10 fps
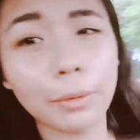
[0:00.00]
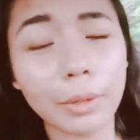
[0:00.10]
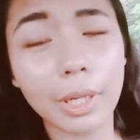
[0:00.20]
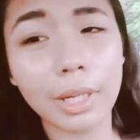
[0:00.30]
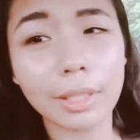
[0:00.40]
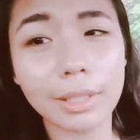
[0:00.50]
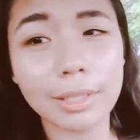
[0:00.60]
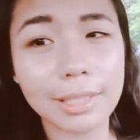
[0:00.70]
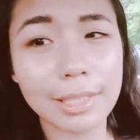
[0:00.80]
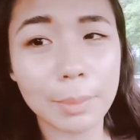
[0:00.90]

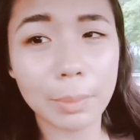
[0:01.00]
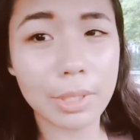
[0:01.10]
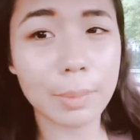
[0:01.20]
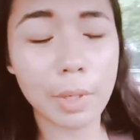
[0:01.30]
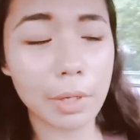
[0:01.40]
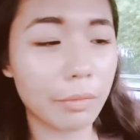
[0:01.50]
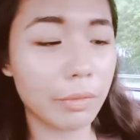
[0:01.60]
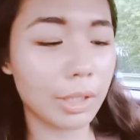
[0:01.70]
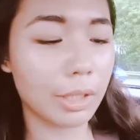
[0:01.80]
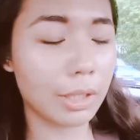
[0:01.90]
like the deepest part
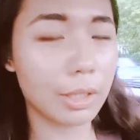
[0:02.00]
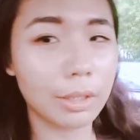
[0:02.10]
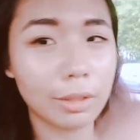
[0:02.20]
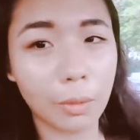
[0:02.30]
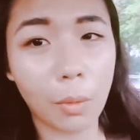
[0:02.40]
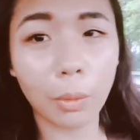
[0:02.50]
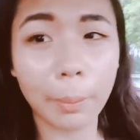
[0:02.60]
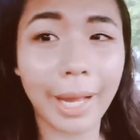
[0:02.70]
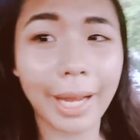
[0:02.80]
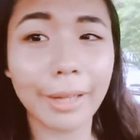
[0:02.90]
of the whole
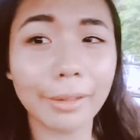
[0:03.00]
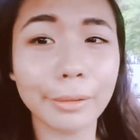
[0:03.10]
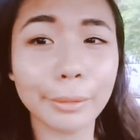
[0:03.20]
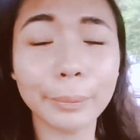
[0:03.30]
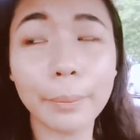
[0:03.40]
pile.